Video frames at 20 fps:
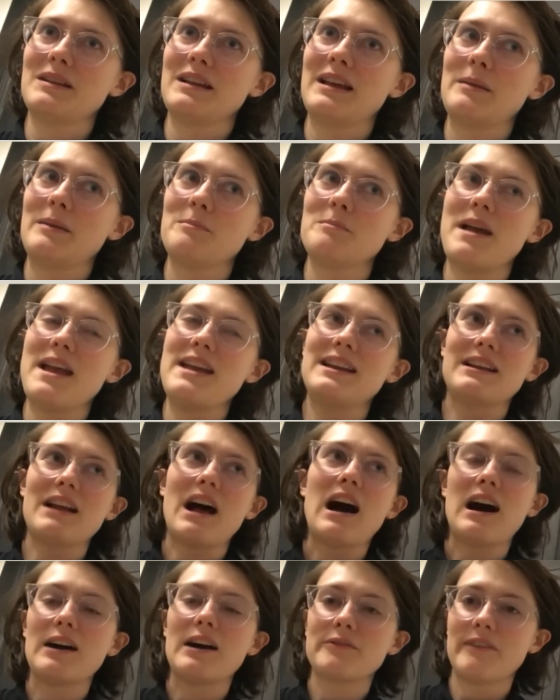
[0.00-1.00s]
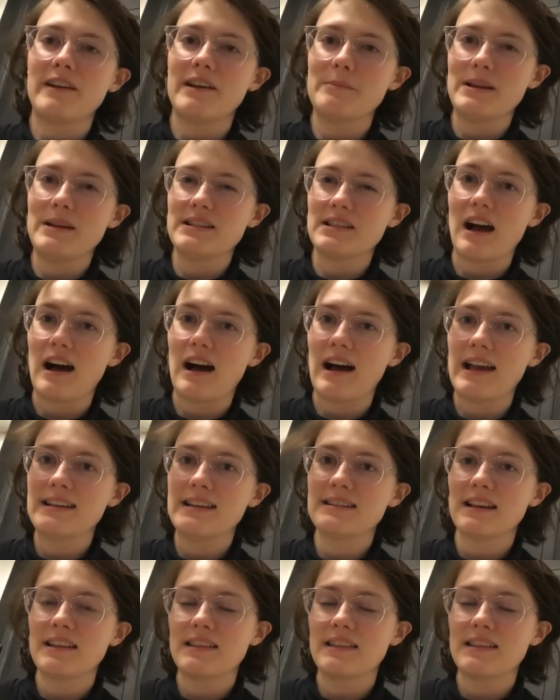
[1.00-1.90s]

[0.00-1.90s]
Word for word: made it hard for Amin to hide.